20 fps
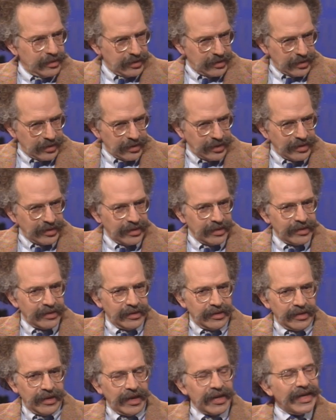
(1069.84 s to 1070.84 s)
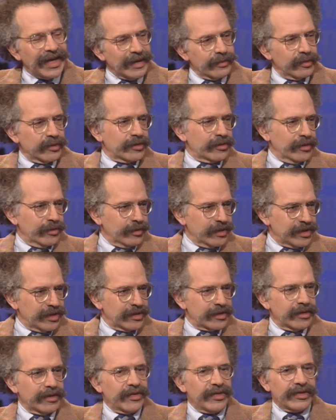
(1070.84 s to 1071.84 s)
uh, unable to, which
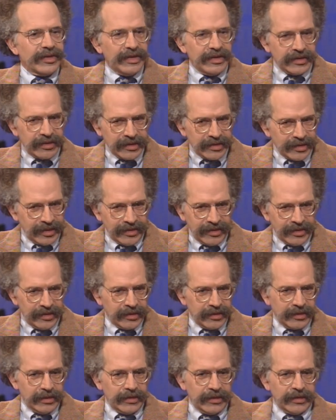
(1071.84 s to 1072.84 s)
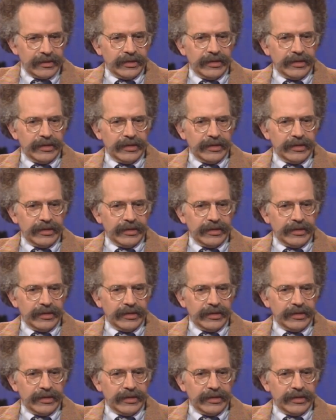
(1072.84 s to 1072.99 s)
is the thesis, I think, that,